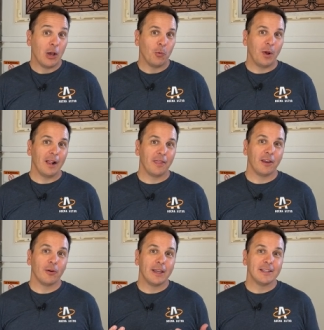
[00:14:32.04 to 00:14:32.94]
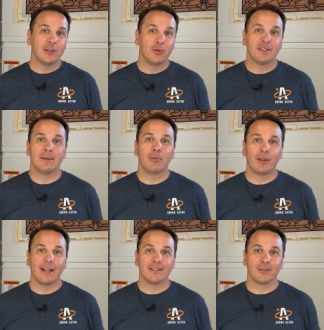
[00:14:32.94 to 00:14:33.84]
Well, there is no simple
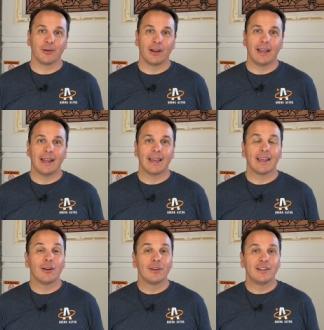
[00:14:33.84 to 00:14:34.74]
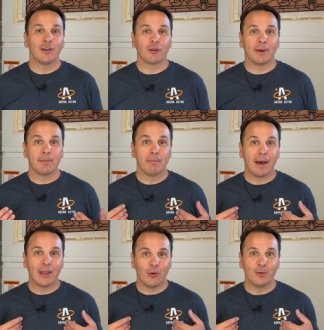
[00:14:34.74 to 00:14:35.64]
answer and I can only talk about
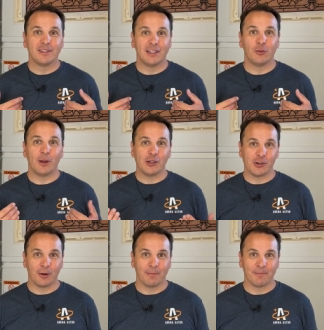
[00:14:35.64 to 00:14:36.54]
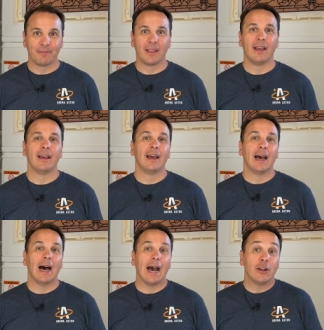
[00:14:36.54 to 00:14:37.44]
my own situation.
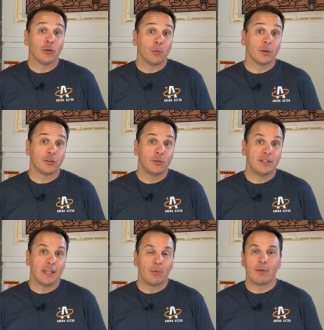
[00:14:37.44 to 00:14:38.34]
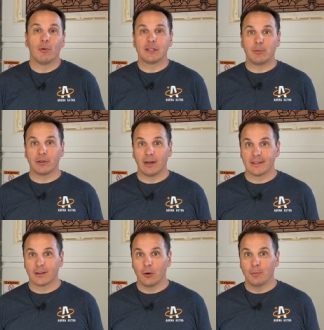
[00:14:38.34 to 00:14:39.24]
I don't want to deal with multiple
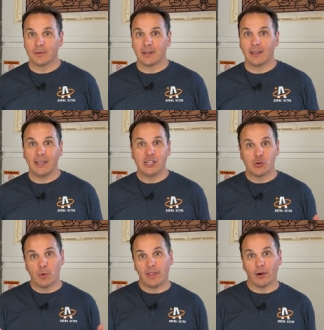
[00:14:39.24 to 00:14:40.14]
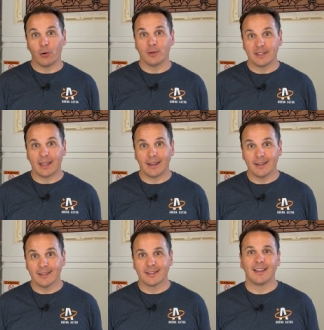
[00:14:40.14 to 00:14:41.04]
telescopes, each with their own
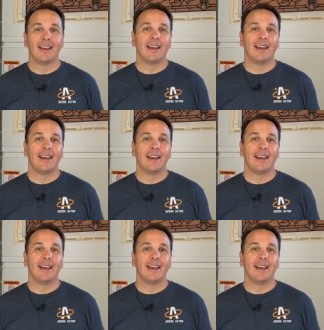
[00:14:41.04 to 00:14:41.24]
settings,